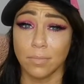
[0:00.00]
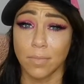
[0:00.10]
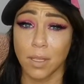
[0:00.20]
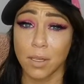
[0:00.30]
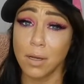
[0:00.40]

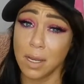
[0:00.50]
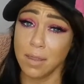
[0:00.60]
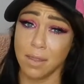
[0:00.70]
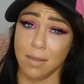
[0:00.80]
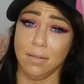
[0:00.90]
that you
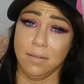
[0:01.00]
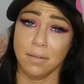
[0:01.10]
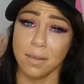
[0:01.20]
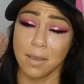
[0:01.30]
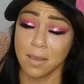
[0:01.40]
need this.
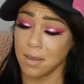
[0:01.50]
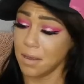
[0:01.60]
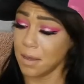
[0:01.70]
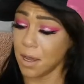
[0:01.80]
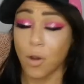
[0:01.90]

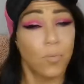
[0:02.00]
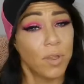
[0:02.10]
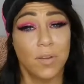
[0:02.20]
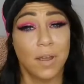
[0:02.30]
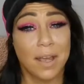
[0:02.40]
I hope that
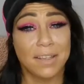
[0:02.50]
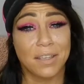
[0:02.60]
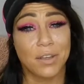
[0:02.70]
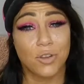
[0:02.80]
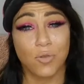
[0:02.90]
you guys
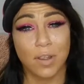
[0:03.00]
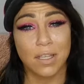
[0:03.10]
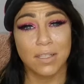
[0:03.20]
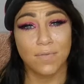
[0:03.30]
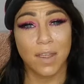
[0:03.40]
enjoyed
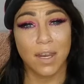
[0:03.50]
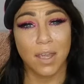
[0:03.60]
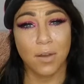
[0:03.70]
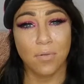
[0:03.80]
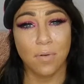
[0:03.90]
this
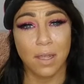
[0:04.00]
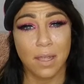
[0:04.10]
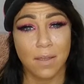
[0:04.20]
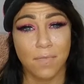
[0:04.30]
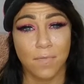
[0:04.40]
video.
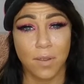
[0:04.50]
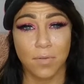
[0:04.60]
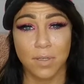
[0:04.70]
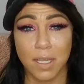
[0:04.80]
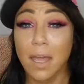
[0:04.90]
If you
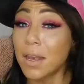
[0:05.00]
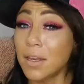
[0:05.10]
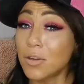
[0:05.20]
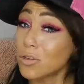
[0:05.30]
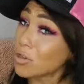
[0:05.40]
did,
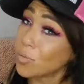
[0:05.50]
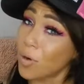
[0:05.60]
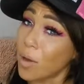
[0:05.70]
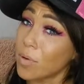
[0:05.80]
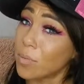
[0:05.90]
you should
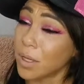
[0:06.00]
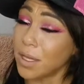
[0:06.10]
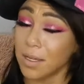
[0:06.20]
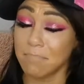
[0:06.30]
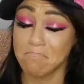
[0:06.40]

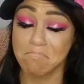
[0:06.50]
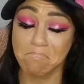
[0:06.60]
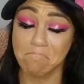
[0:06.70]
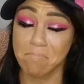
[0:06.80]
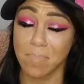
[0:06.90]
probably
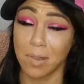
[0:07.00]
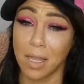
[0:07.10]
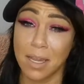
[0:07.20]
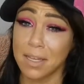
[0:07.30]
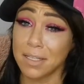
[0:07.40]

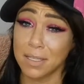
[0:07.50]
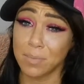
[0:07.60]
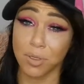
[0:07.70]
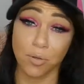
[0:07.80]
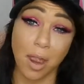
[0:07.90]
like and
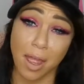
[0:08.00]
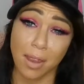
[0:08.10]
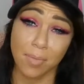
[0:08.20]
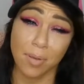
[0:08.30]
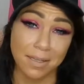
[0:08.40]

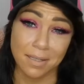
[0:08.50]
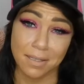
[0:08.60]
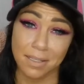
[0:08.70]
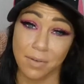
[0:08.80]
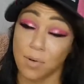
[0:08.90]
subscribe.
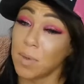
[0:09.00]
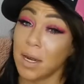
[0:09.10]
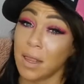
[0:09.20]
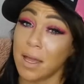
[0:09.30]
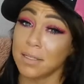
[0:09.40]
It would mean
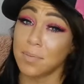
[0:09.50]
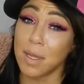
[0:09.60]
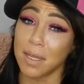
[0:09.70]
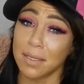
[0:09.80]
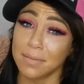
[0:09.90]
a lot to
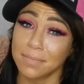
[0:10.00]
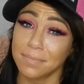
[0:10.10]
me.